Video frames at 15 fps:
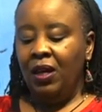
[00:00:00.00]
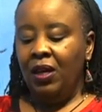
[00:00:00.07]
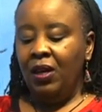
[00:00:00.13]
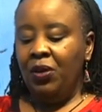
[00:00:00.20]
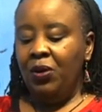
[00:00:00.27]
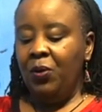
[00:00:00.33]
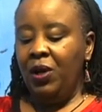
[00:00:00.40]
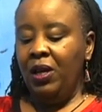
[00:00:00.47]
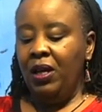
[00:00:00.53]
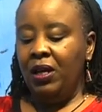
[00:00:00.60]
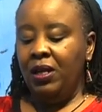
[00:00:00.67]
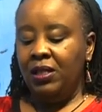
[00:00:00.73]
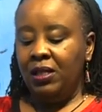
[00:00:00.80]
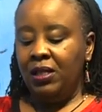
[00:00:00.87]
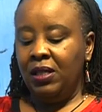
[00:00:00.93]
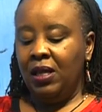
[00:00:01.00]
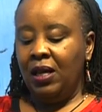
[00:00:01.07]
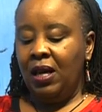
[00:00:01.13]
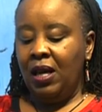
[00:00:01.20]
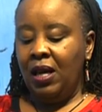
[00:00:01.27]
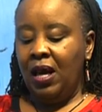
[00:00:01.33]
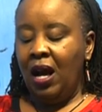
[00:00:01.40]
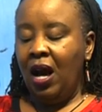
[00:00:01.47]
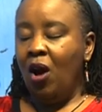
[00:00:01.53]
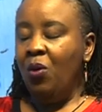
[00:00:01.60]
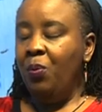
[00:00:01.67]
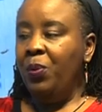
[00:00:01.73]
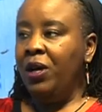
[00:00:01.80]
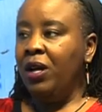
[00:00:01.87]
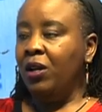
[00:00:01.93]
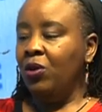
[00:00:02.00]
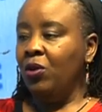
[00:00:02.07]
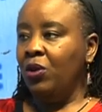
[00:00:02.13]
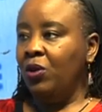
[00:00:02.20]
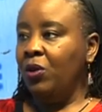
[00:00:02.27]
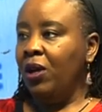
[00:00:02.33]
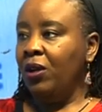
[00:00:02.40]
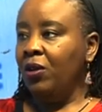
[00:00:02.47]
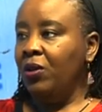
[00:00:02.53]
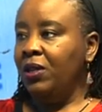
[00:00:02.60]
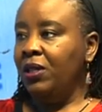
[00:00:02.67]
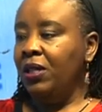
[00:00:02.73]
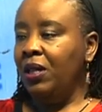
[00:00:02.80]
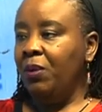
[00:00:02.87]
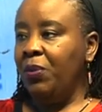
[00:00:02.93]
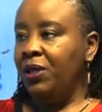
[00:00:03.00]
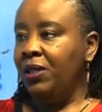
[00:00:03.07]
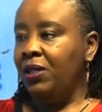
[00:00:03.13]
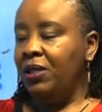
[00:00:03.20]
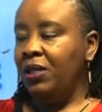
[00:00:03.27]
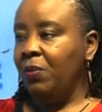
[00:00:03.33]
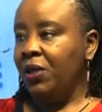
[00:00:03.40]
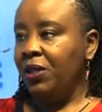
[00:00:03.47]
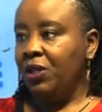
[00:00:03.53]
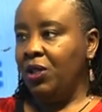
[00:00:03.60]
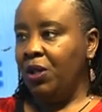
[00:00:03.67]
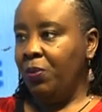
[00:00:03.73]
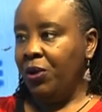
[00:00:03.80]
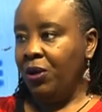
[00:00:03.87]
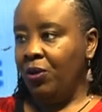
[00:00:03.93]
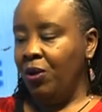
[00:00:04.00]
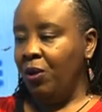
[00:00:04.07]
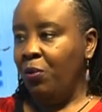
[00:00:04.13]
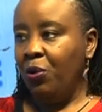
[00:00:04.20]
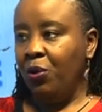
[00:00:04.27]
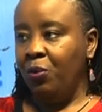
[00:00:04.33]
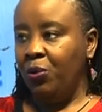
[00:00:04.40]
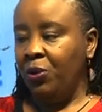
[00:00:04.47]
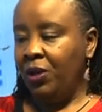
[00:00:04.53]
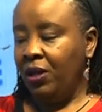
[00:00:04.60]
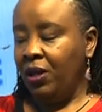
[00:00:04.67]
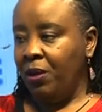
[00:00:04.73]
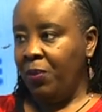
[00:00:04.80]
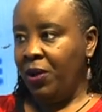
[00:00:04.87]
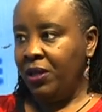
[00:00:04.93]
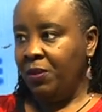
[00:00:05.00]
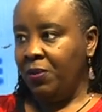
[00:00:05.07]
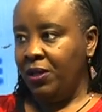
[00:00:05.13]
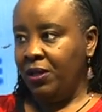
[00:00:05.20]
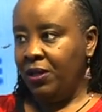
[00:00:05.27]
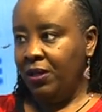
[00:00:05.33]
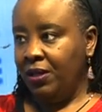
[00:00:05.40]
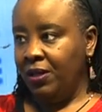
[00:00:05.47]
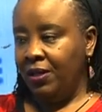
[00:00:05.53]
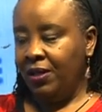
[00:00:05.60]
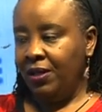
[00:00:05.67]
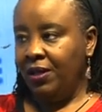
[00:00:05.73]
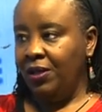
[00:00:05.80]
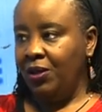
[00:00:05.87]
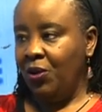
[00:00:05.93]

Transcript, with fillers: Three is how big a dog. You cannot keep a German Shepherd or a Boerboel in an apartment. Mm-hmm.